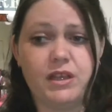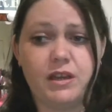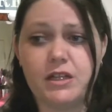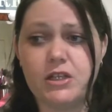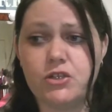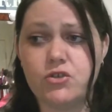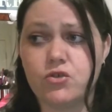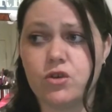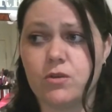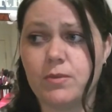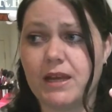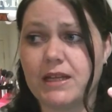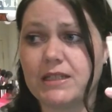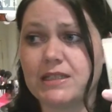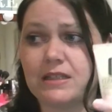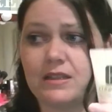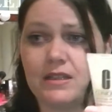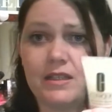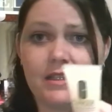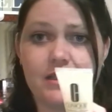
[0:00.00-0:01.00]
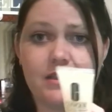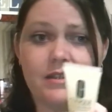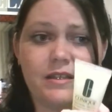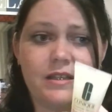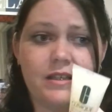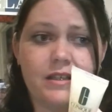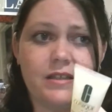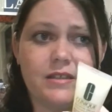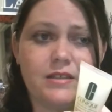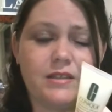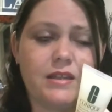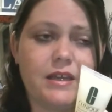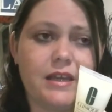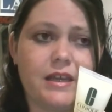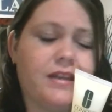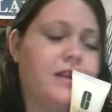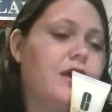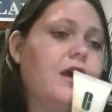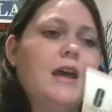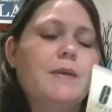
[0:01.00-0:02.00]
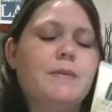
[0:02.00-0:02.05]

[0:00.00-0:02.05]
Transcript: only drawback to this is that